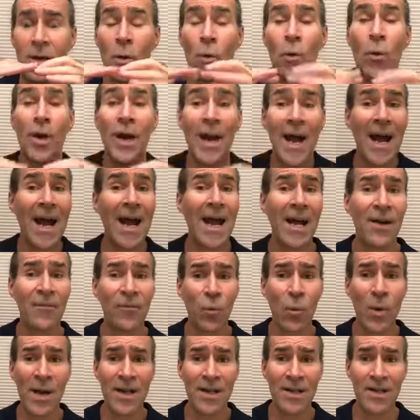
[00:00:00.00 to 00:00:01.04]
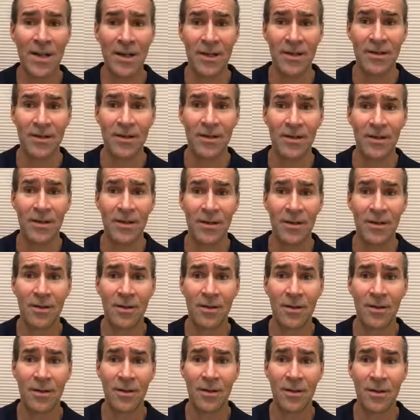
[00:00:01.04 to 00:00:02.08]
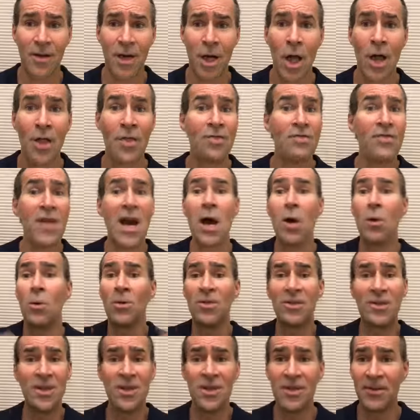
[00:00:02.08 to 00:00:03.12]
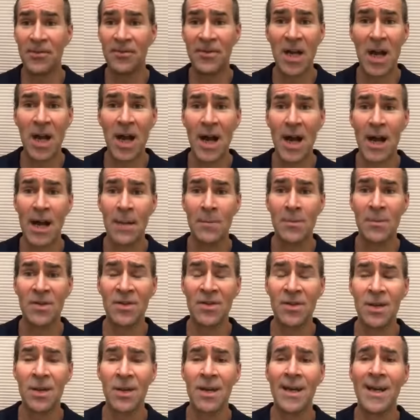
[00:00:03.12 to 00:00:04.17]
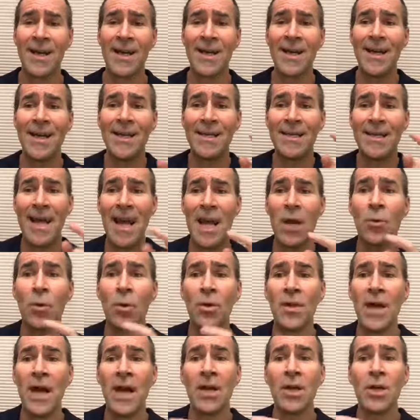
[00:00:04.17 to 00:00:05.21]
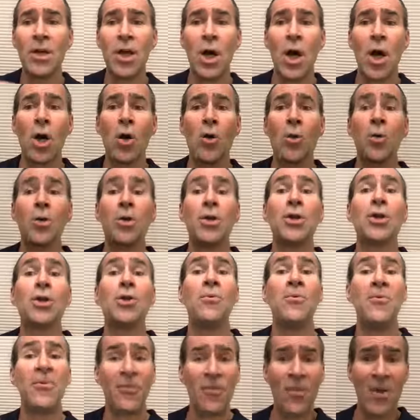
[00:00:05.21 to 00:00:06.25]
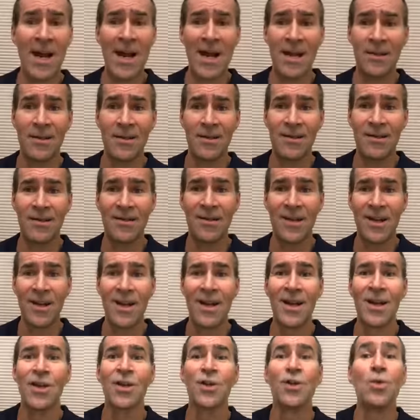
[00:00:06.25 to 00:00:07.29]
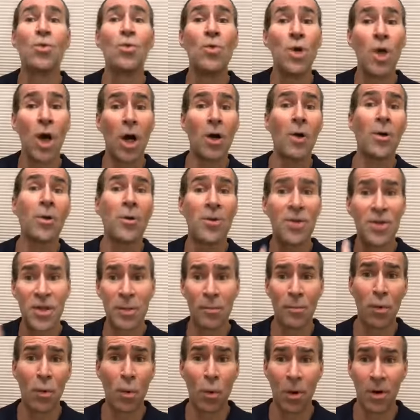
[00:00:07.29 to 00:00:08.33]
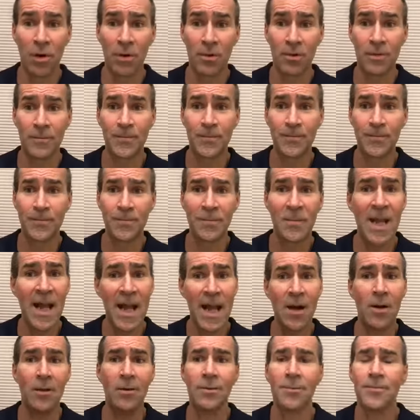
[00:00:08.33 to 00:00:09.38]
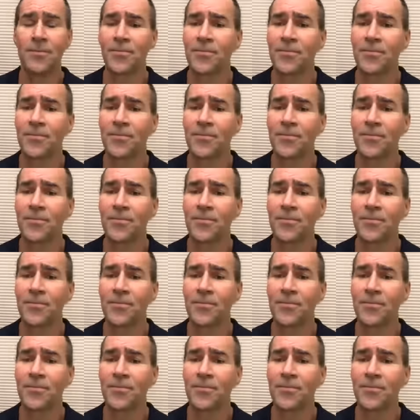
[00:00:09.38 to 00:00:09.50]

what I have witnessed thousands of times is they will then go to friends to garner support. Now,